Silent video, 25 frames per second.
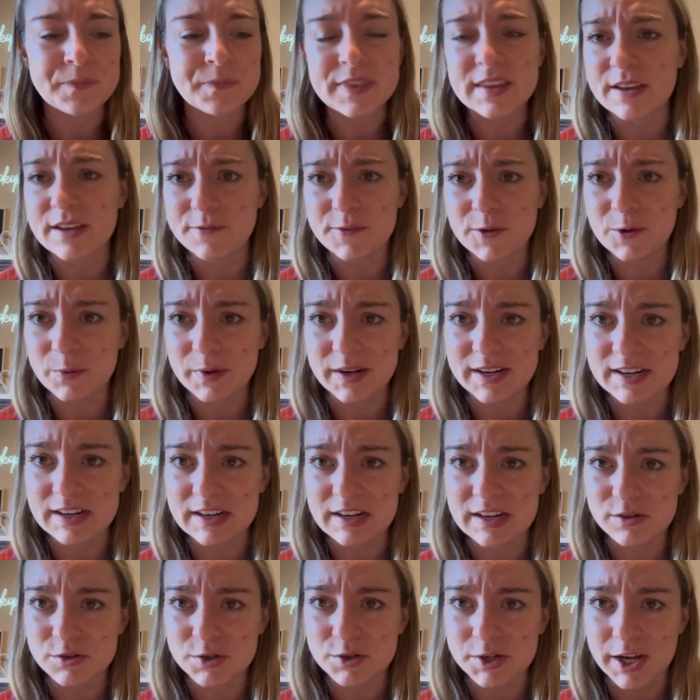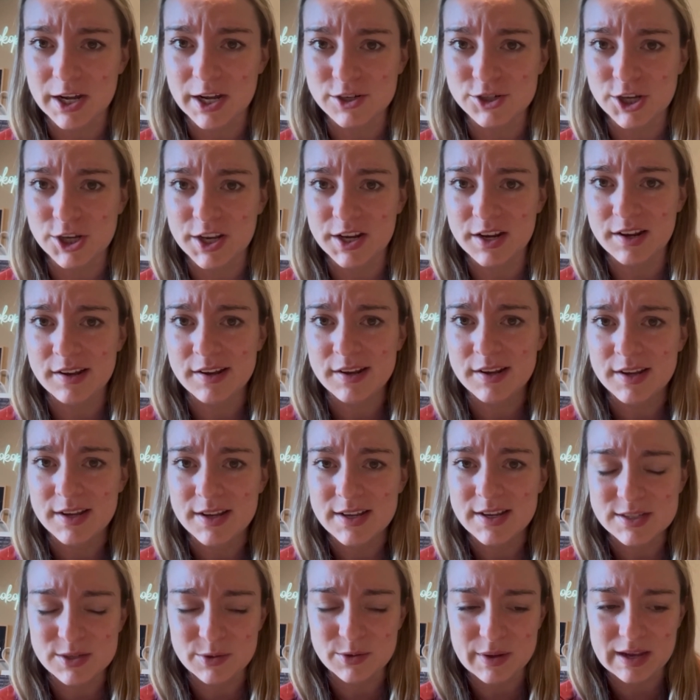if you want an introduction
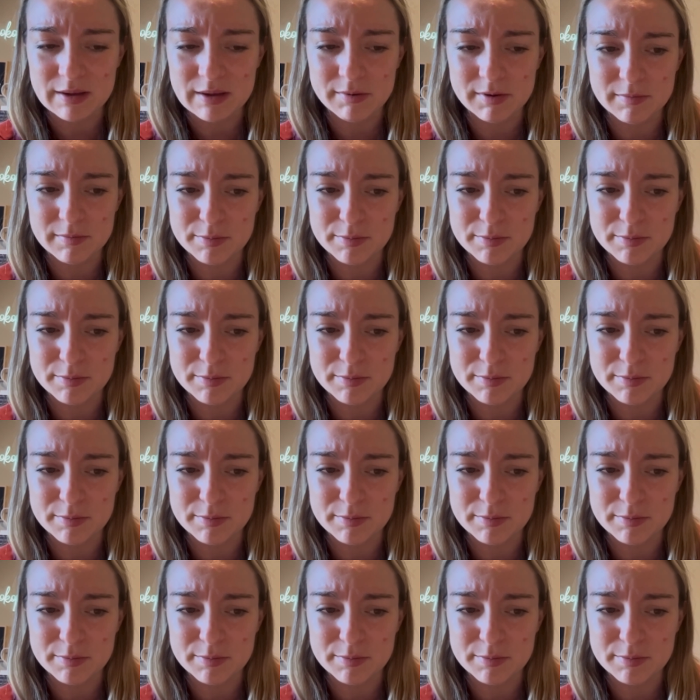to Amy